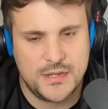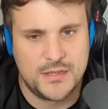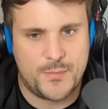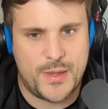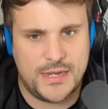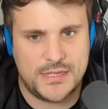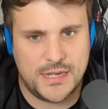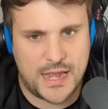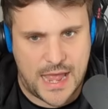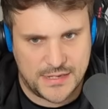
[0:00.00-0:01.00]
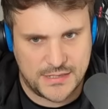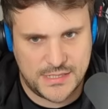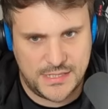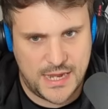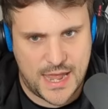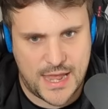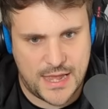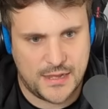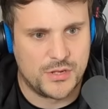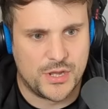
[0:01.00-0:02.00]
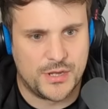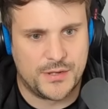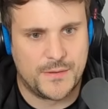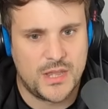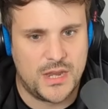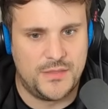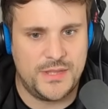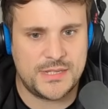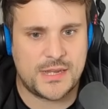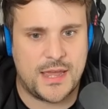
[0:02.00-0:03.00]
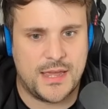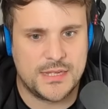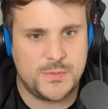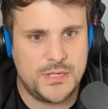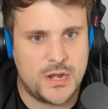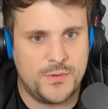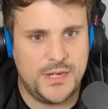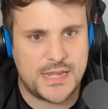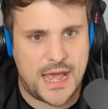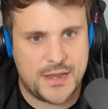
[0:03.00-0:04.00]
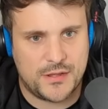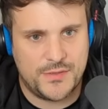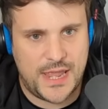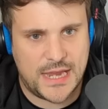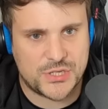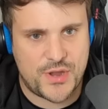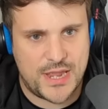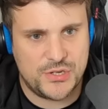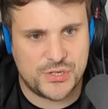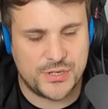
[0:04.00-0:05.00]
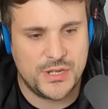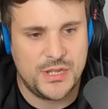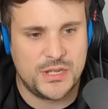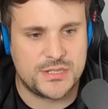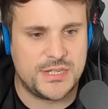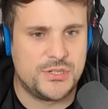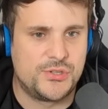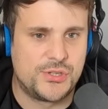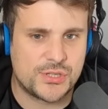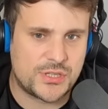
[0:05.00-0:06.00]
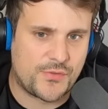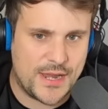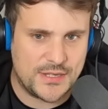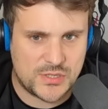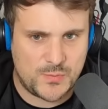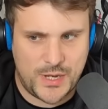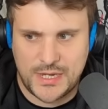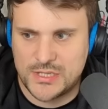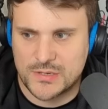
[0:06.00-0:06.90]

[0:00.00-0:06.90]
the basic anti-air gun. In this case, we don't need to add on the extra engine because it is just the right speed to